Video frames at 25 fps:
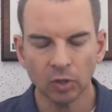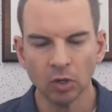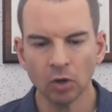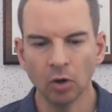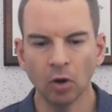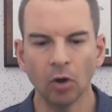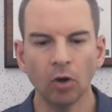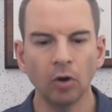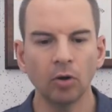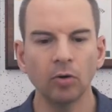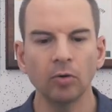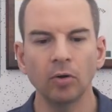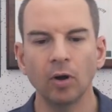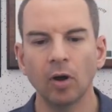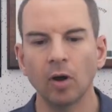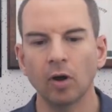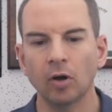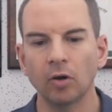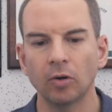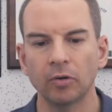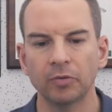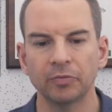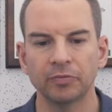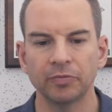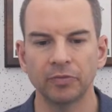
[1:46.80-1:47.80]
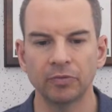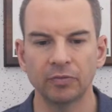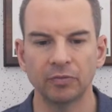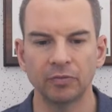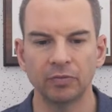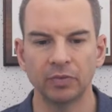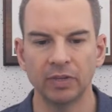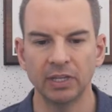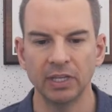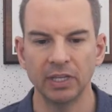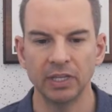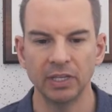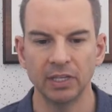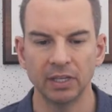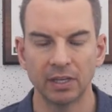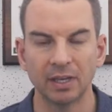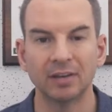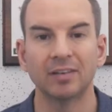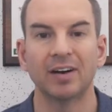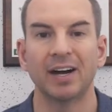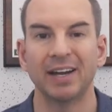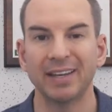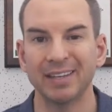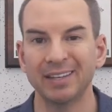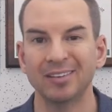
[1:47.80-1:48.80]
All of the
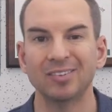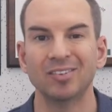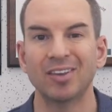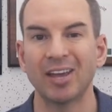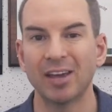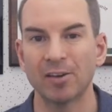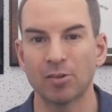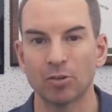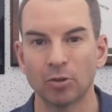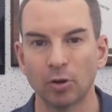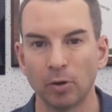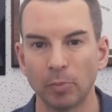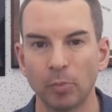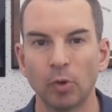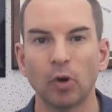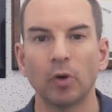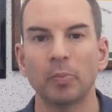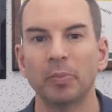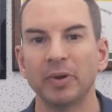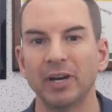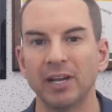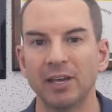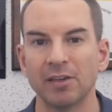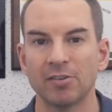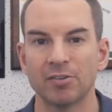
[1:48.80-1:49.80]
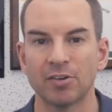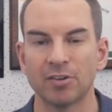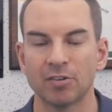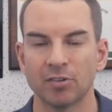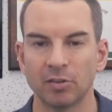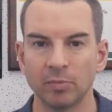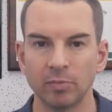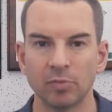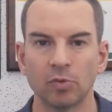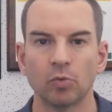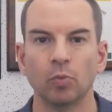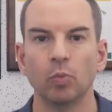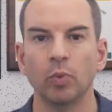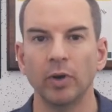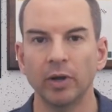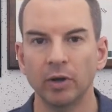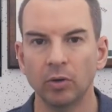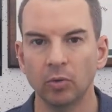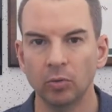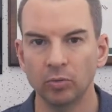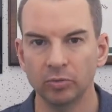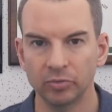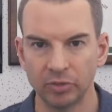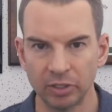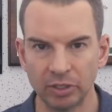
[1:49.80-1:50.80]
client desktop operating systems
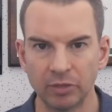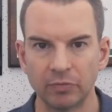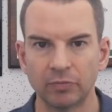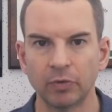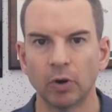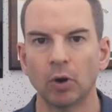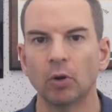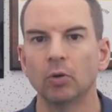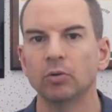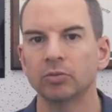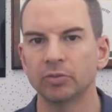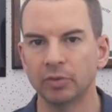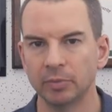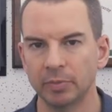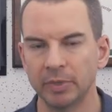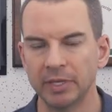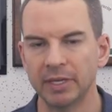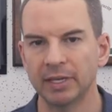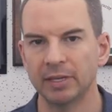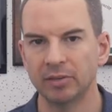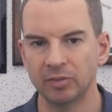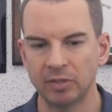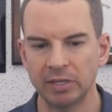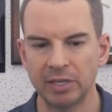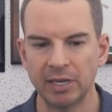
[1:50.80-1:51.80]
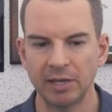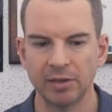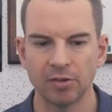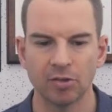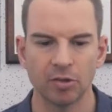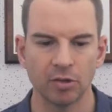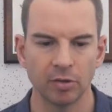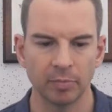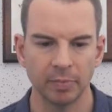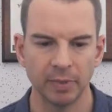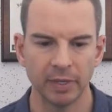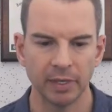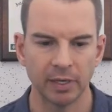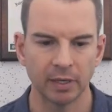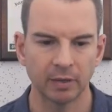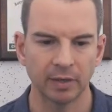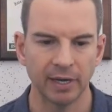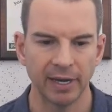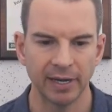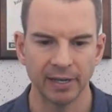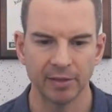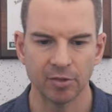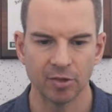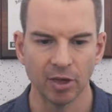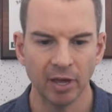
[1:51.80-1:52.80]
will default to being DHCP
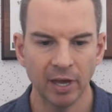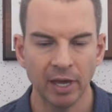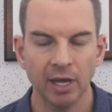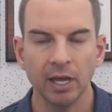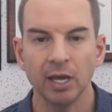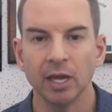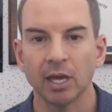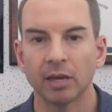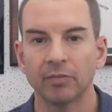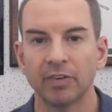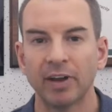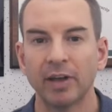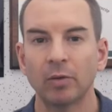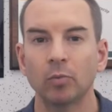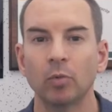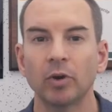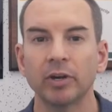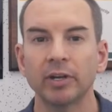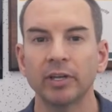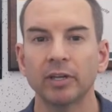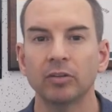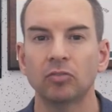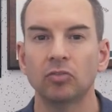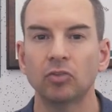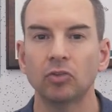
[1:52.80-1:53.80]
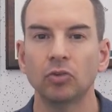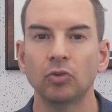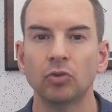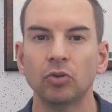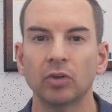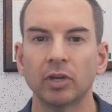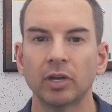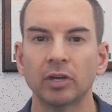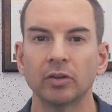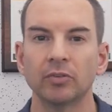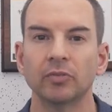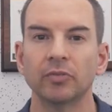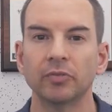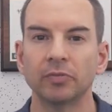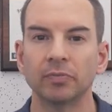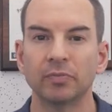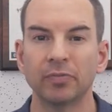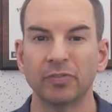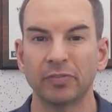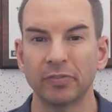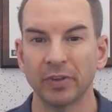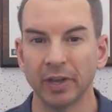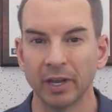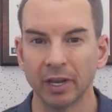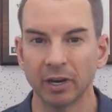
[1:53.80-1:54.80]
clients. If I wanted to
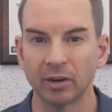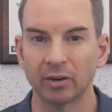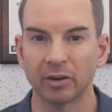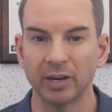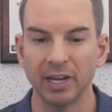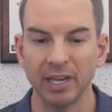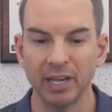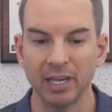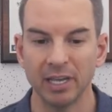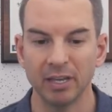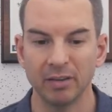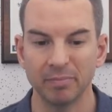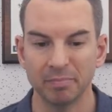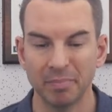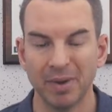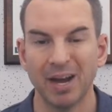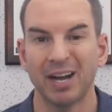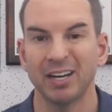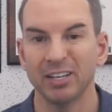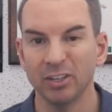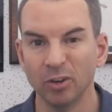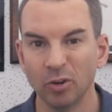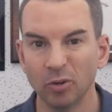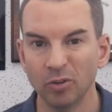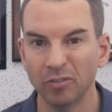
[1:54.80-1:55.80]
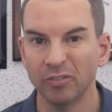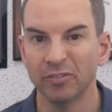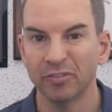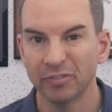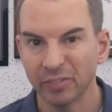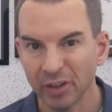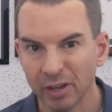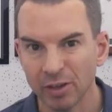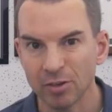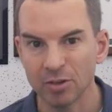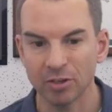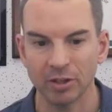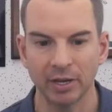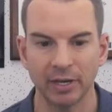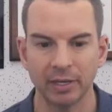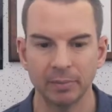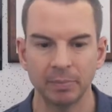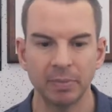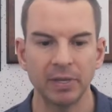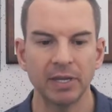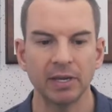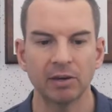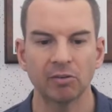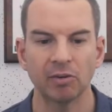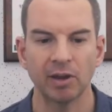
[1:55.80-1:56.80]
configure a manual fixed
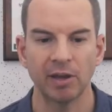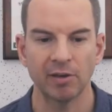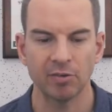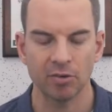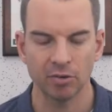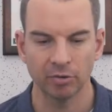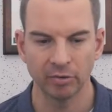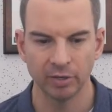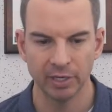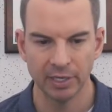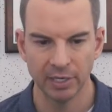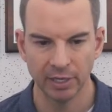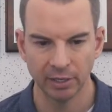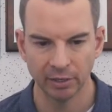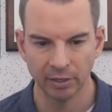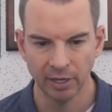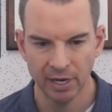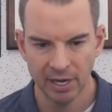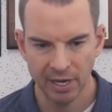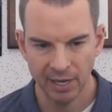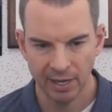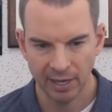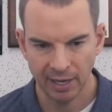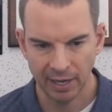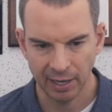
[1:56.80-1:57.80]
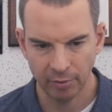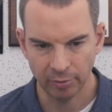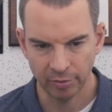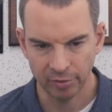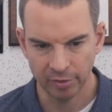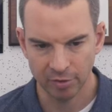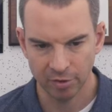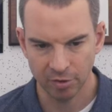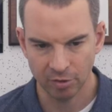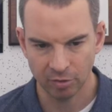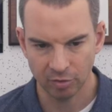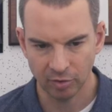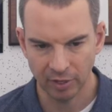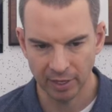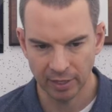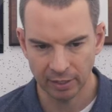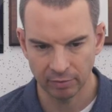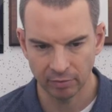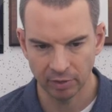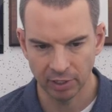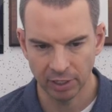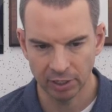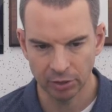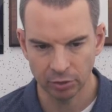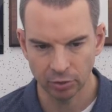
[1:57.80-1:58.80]
IP address on here, I would just tick
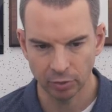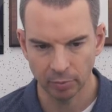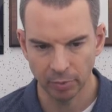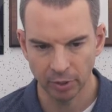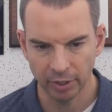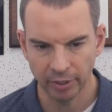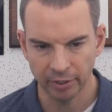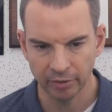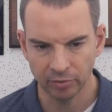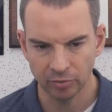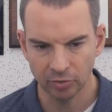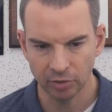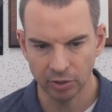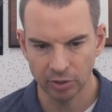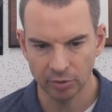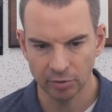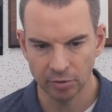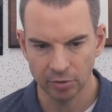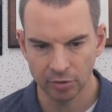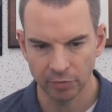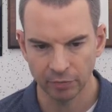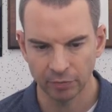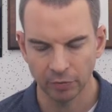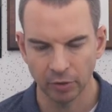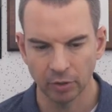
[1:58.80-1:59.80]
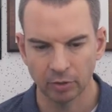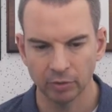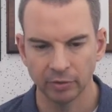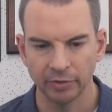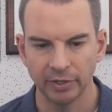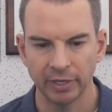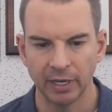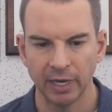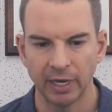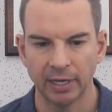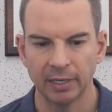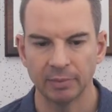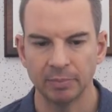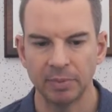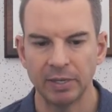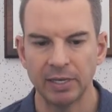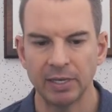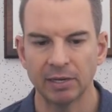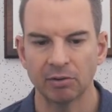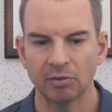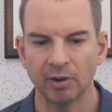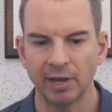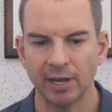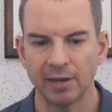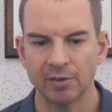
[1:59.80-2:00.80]
the radio button to use the following IP
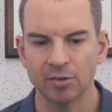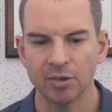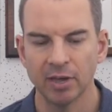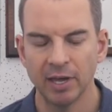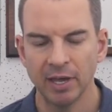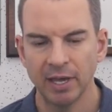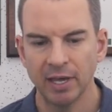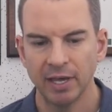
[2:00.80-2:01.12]
address.